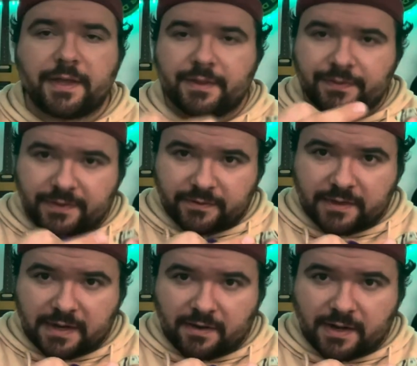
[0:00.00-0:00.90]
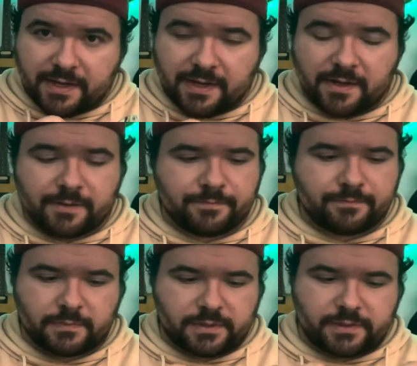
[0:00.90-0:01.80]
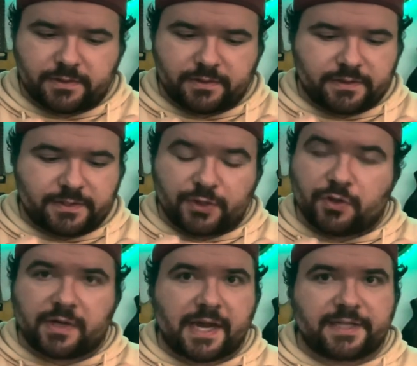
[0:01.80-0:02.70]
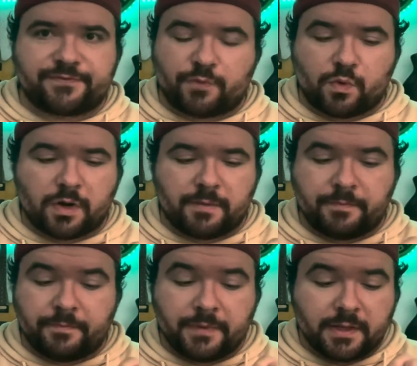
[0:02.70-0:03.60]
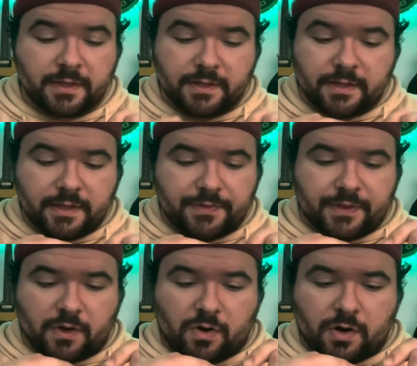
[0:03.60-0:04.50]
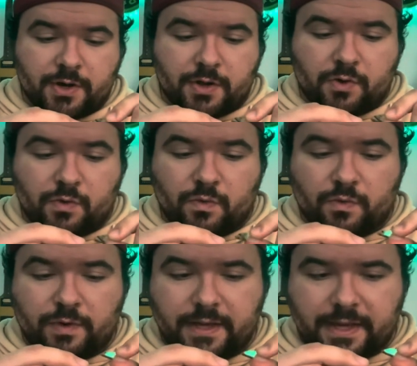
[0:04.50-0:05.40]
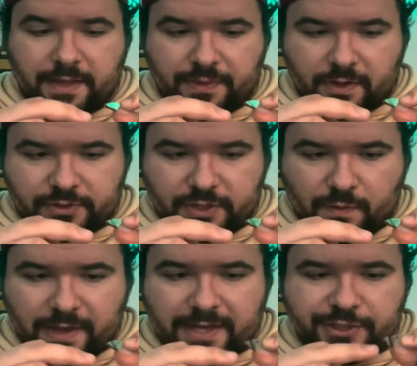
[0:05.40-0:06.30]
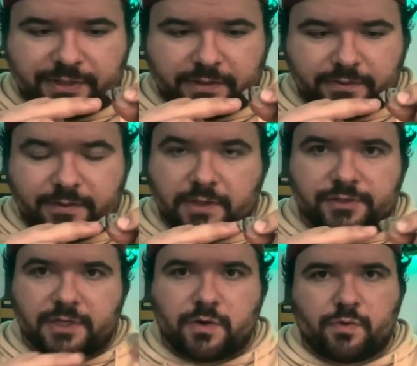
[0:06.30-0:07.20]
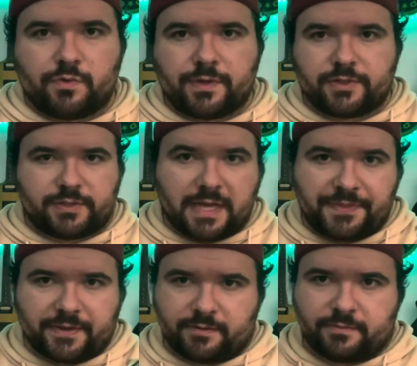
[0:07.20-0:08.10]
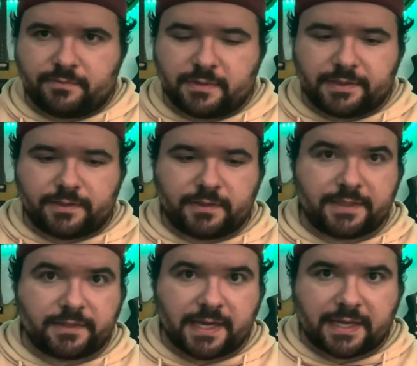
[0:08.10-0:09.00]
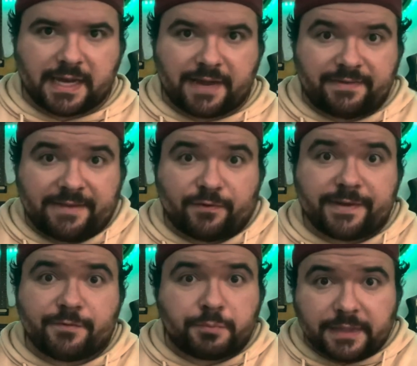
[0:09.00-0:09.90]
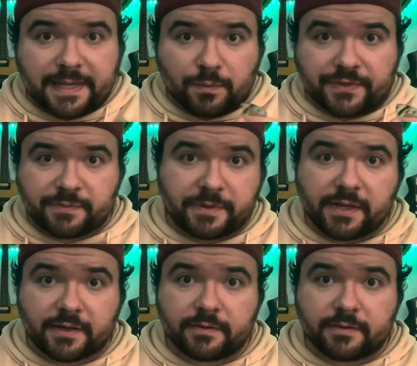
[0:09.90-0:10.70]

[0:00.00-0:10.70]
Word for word: This guy right here, still got his form. There are no, there is no edging. There's no, there's nothing. It's, it's like I've never even played with this pick